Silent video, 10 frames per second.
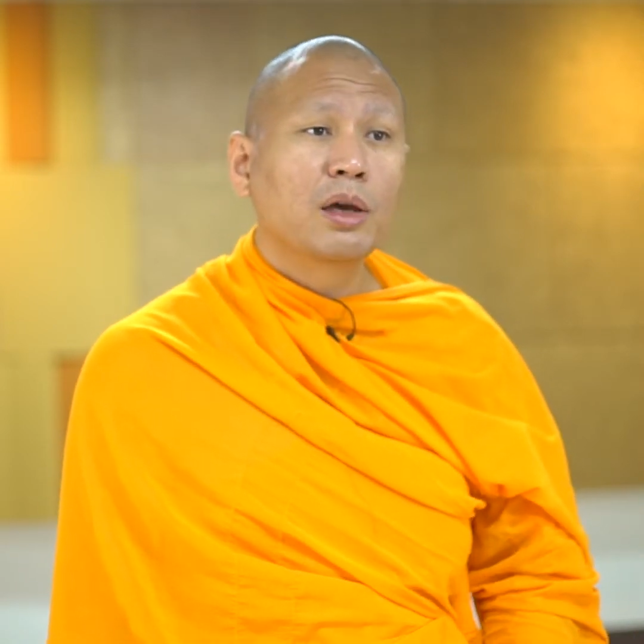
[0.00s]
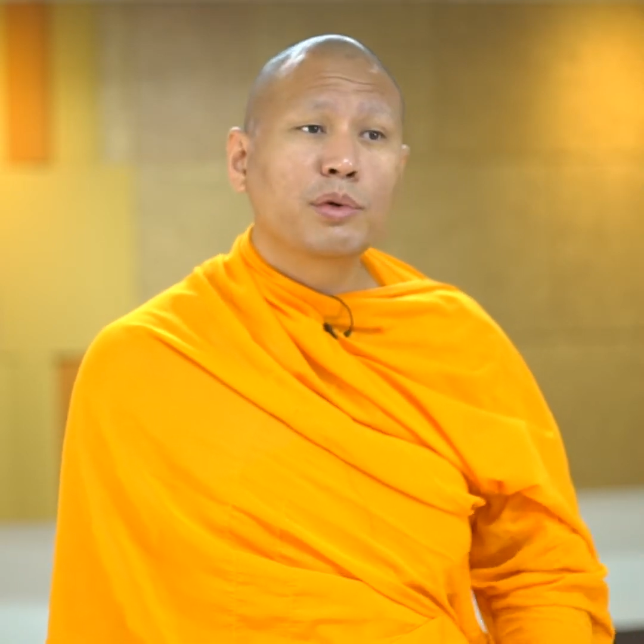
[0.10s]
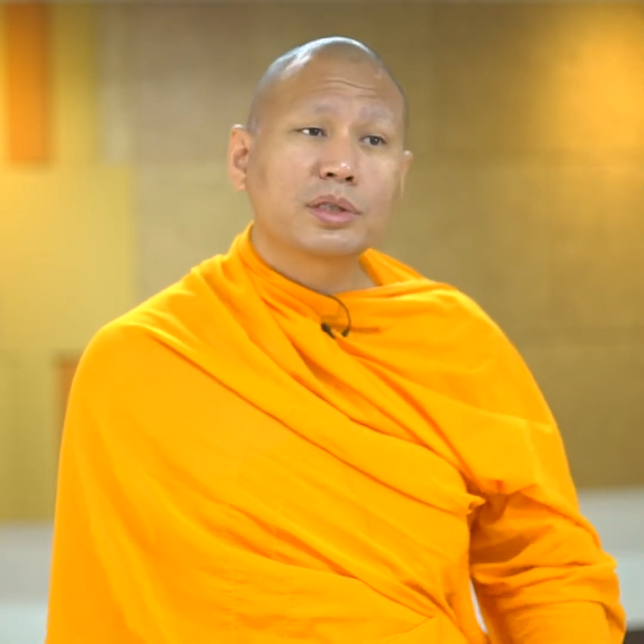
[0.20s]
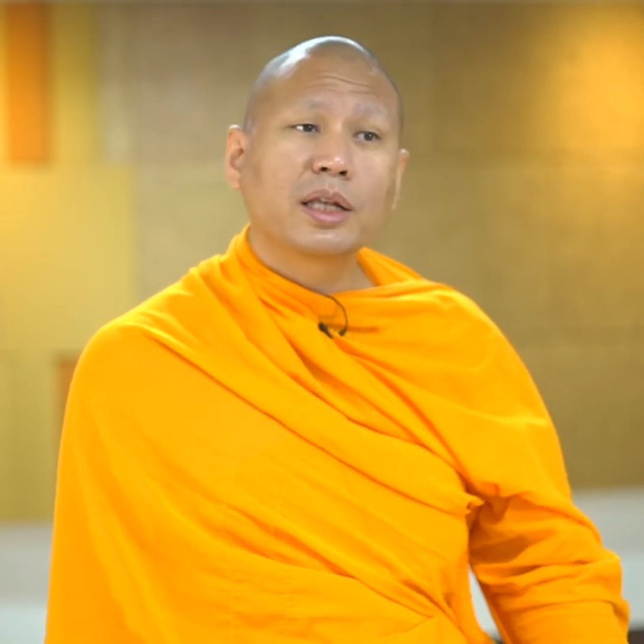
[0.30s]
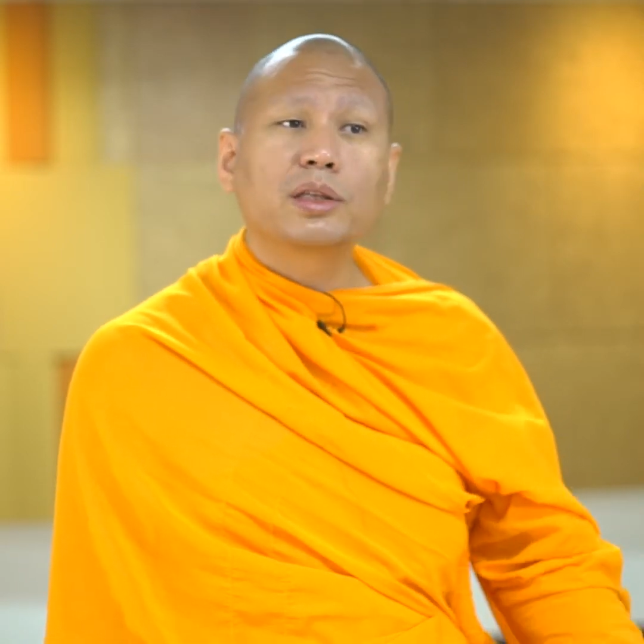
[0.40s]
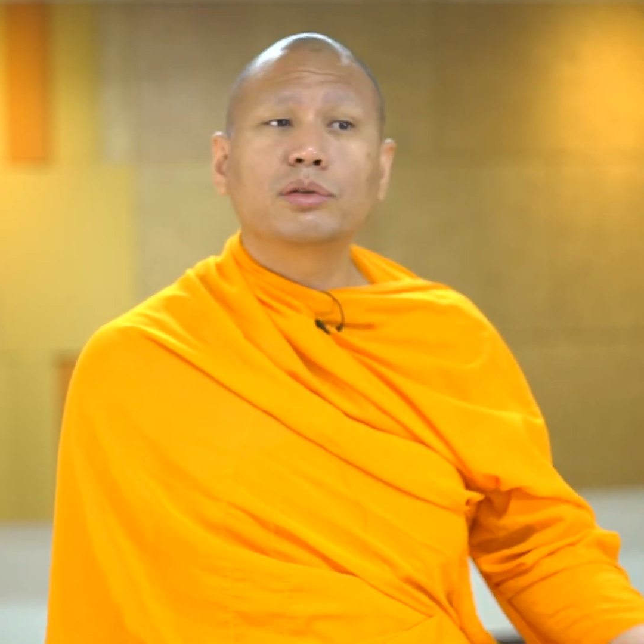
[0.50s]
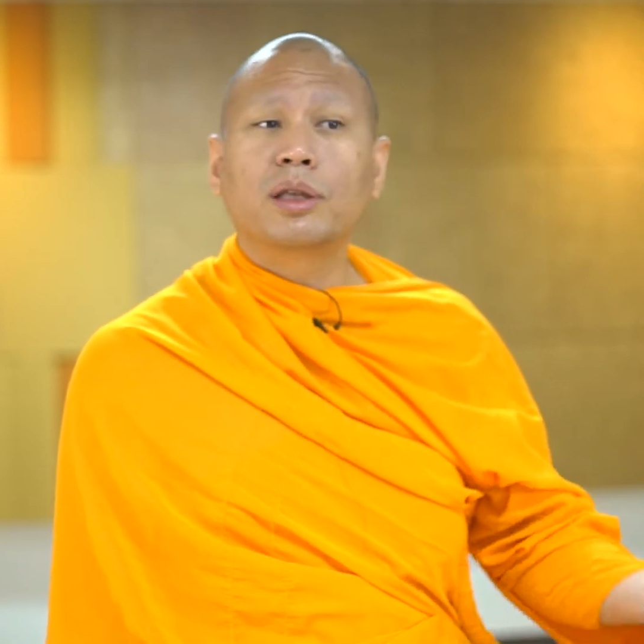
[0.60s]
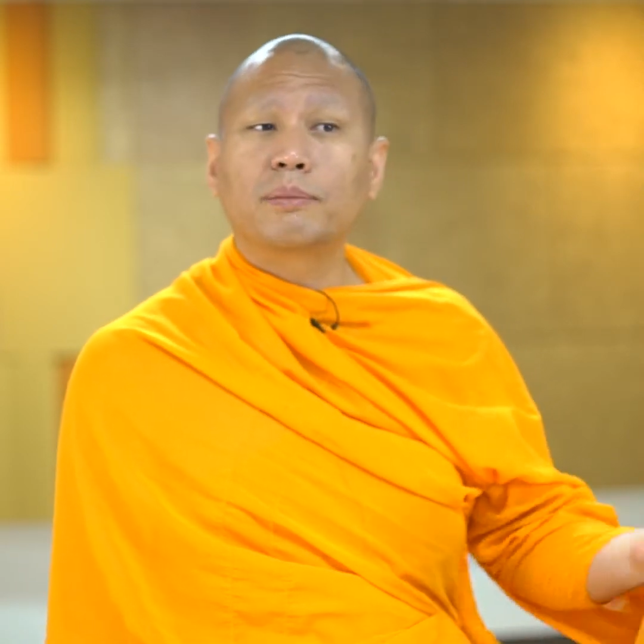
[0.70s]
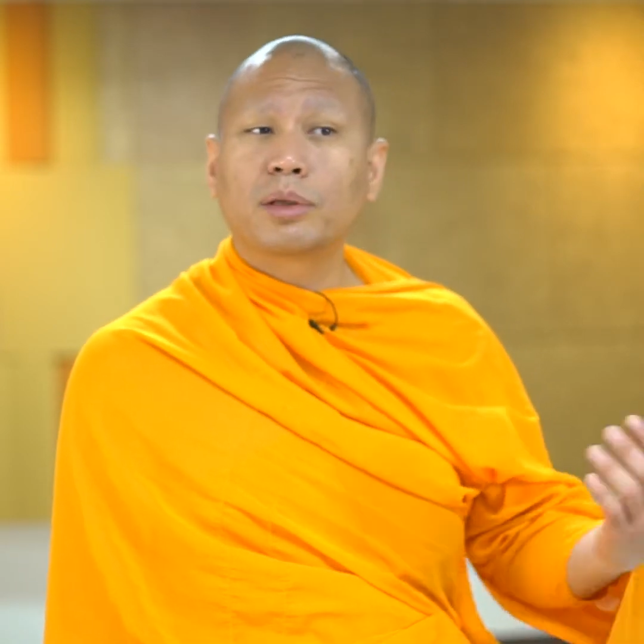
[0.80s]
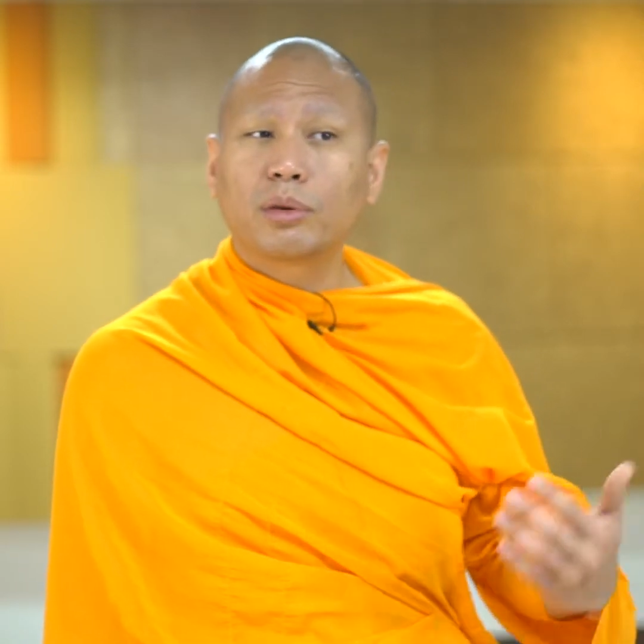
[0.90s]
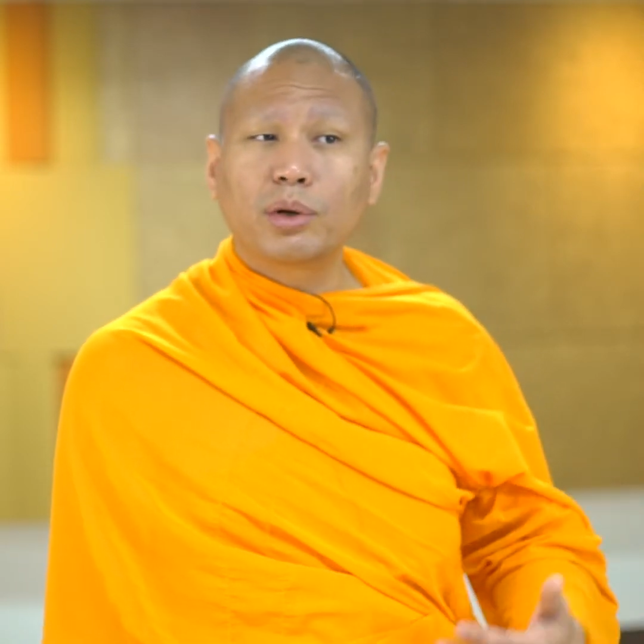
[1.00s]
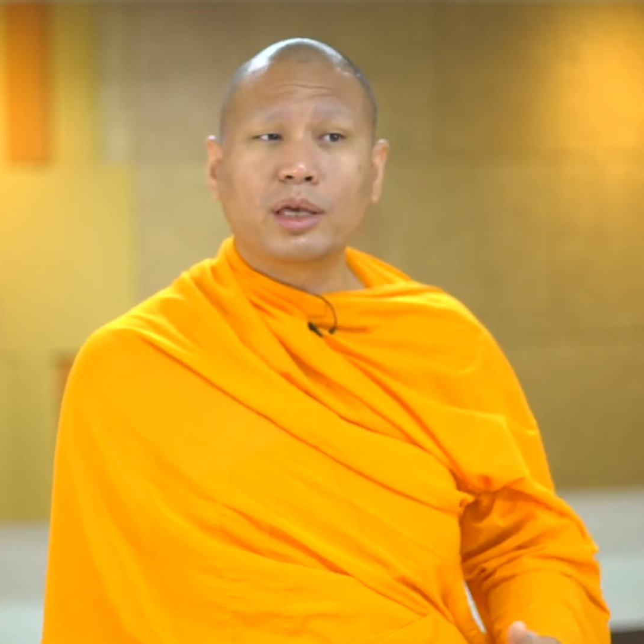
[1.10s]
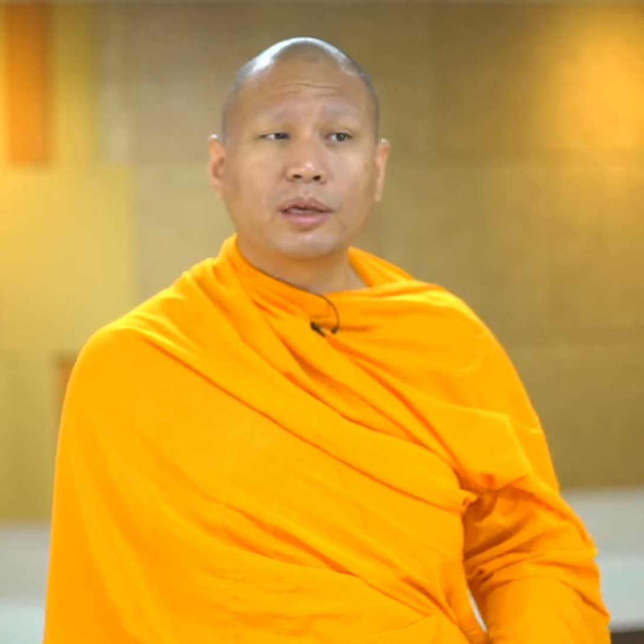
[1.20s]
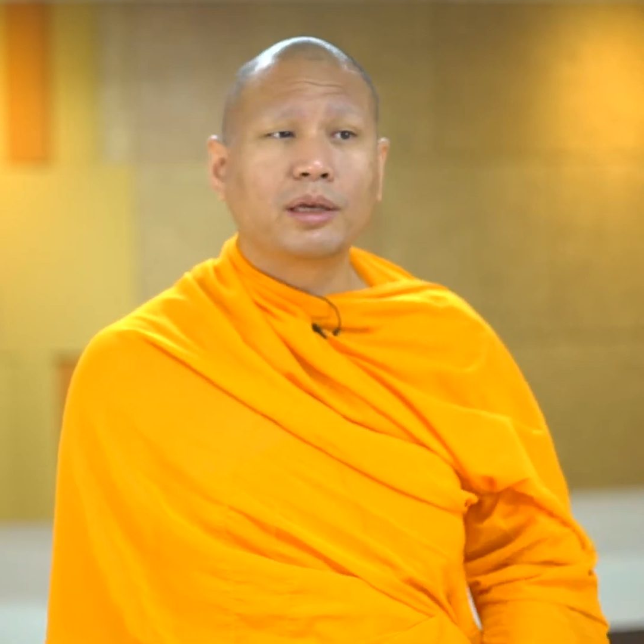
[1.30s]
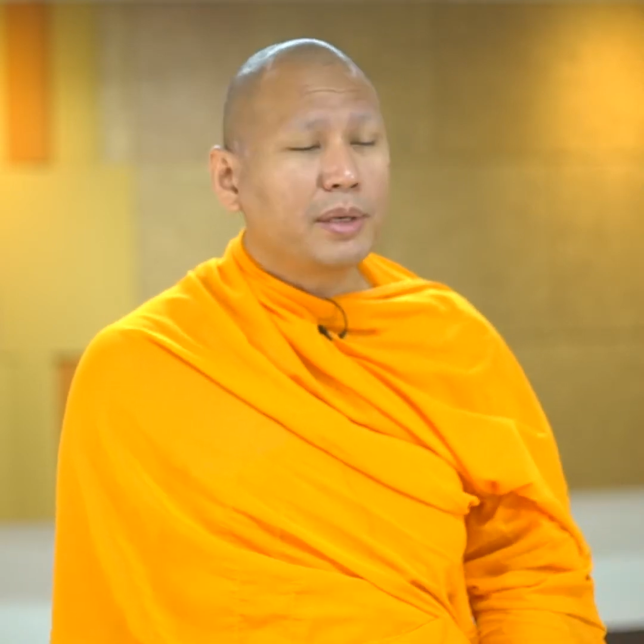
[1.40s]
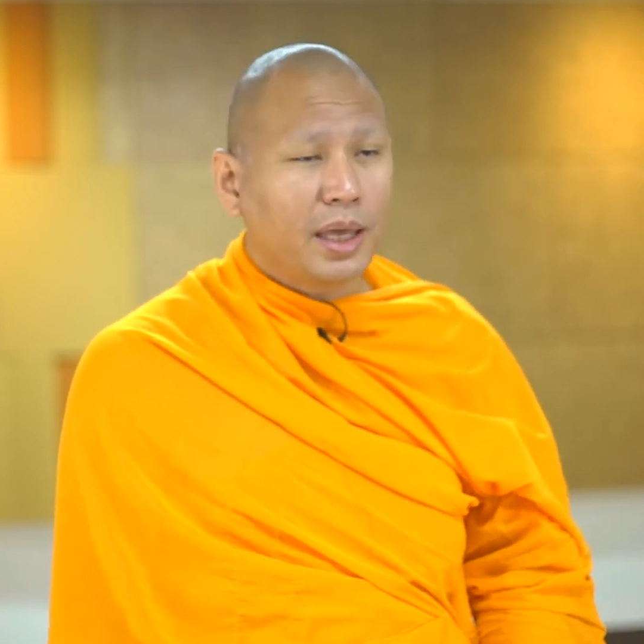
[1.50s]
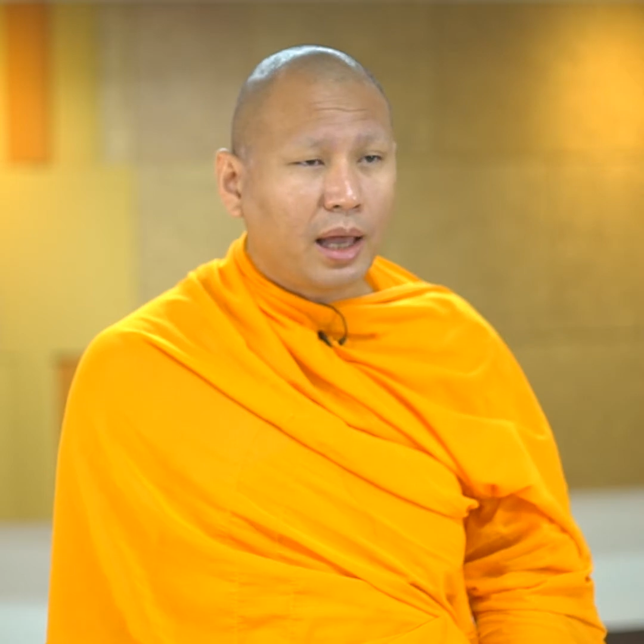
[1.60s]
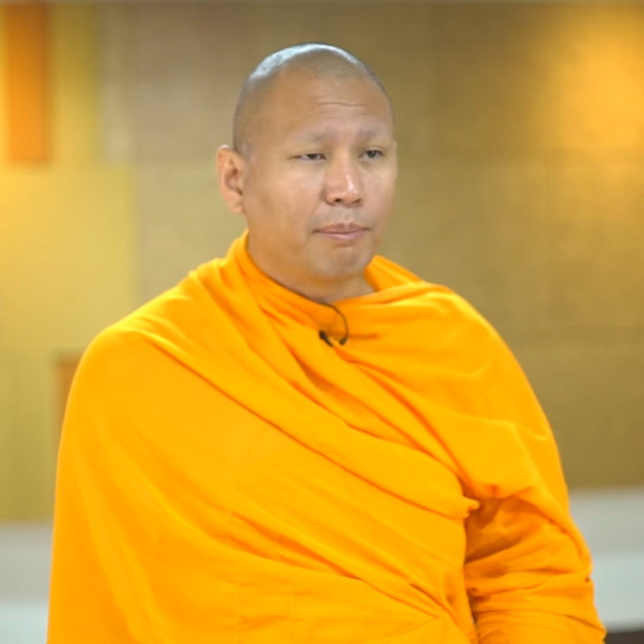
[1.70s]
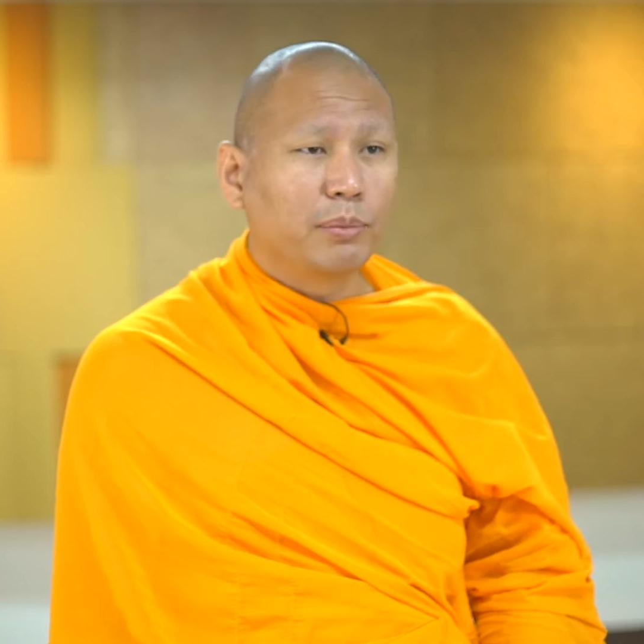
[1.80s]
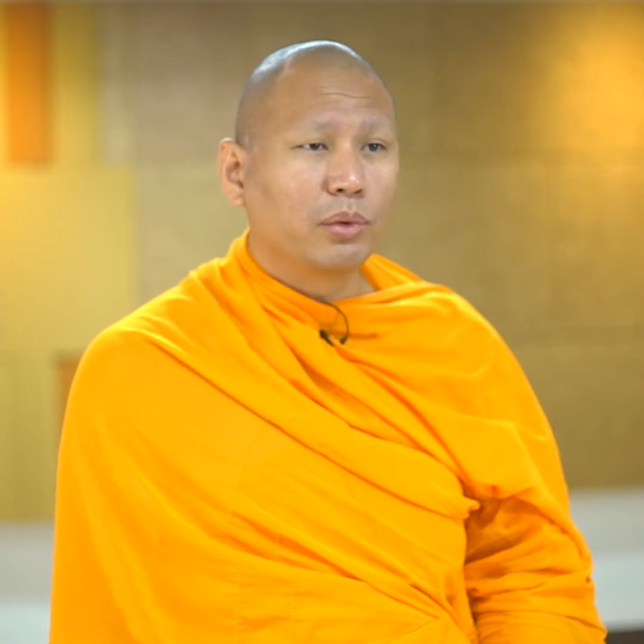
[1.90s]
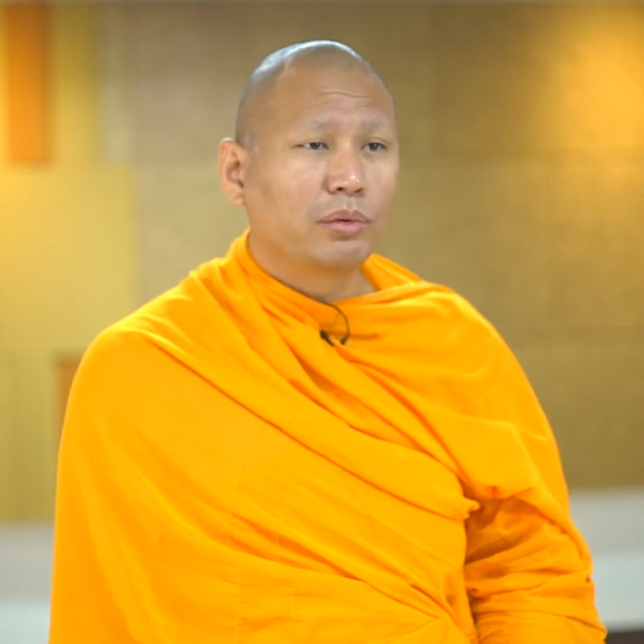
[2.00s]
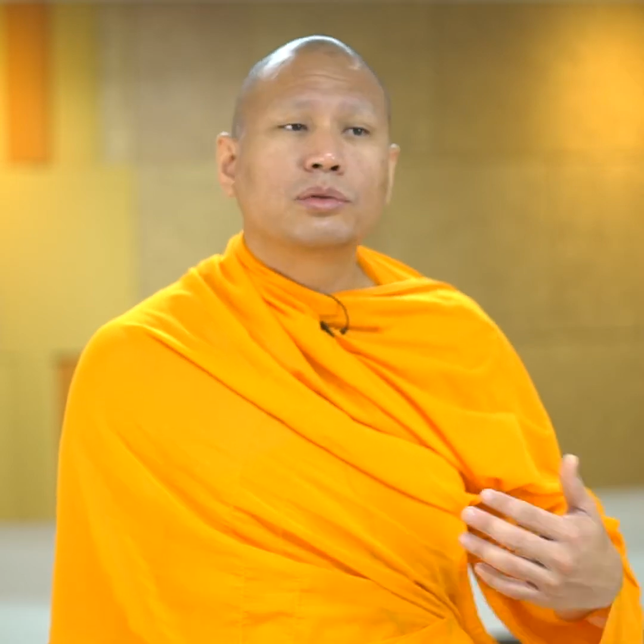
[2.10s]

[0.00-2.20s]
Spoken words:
Which leads to number three, be humble.